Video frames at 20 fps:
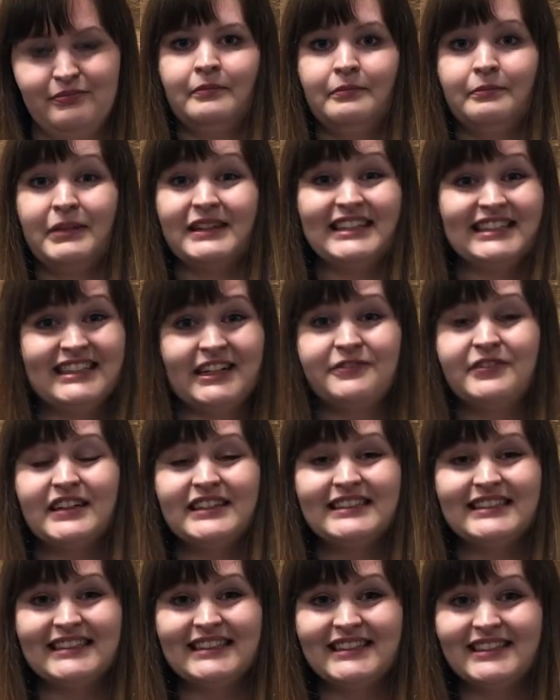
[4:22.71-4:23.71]
But the
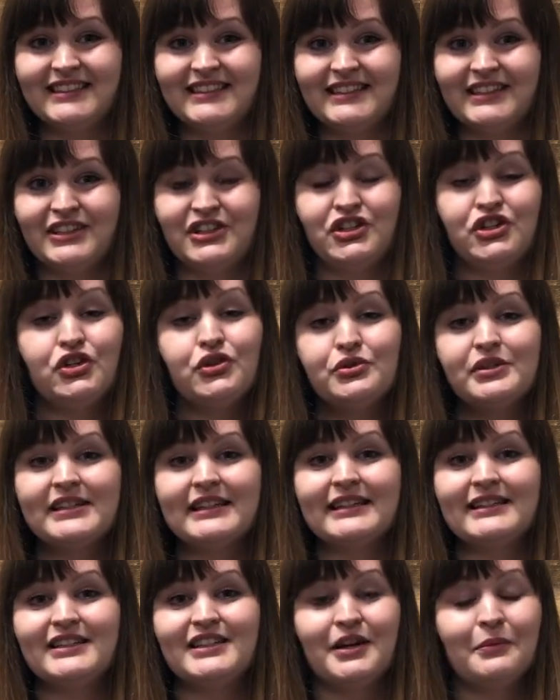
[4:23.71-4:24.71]
difference is
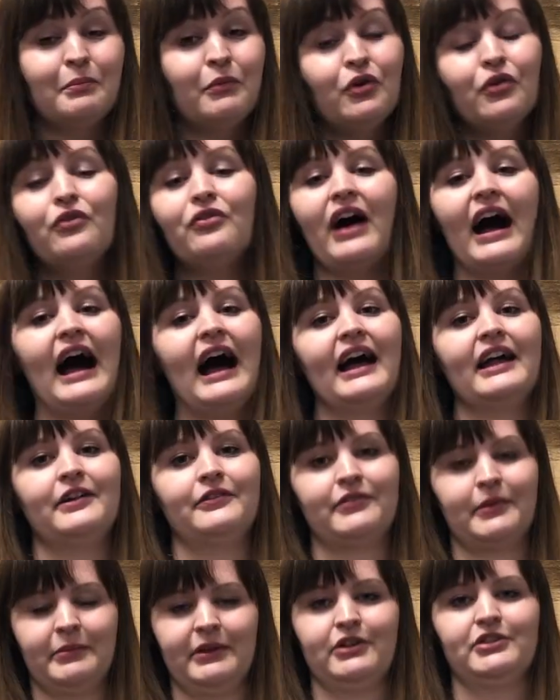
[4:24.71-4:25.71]
choosing to move on
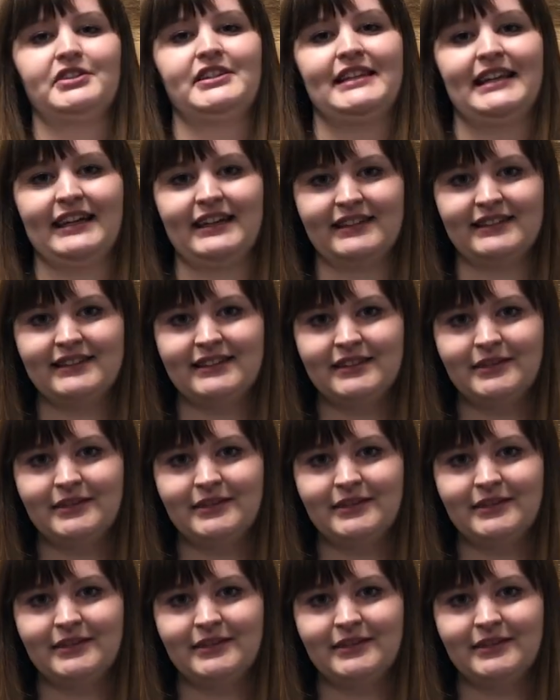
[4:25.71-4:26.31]
from those things.